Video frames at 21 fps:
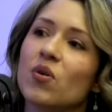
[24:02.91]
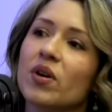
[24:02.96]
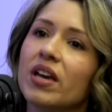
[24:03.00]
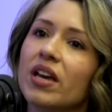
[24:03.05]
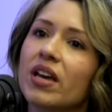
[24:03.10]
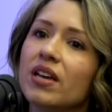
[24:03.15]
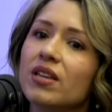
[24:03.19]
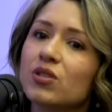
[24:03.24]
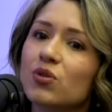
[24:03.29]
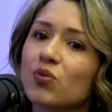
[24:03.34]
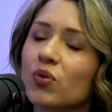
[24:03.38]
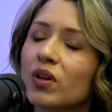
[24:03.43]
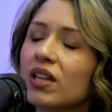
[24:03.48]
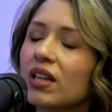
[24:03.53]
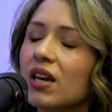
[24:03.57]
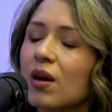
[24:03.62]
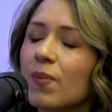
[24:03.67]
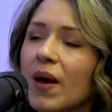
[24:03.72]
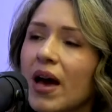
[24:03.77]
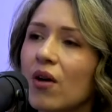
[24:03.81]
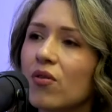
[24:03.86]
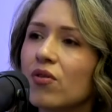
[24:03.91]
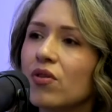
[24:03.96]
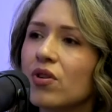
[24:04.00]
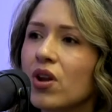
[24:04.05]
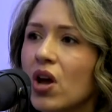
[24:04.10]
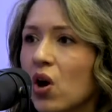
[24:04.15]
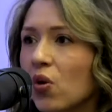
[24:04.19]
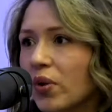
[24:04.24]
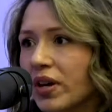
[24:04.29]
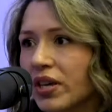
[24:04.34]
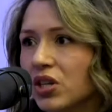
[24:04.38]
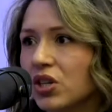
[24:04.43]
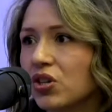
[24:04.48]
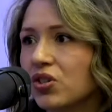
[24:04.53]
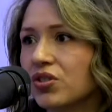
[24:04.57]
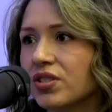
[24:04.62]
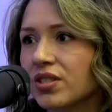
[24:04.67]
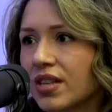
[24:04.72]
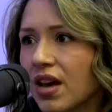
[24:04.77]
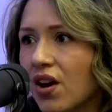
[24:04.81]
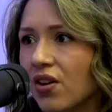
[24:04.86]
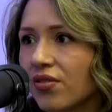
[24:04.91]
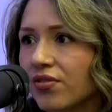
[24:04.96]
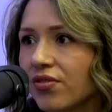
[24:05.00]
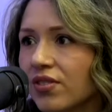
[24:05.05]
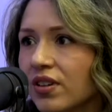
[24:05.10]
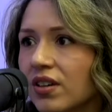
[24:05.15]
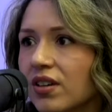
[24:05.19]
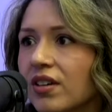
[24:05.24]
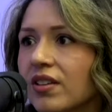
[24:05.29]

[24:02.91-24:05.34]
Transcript: So it's really about knowing yourself.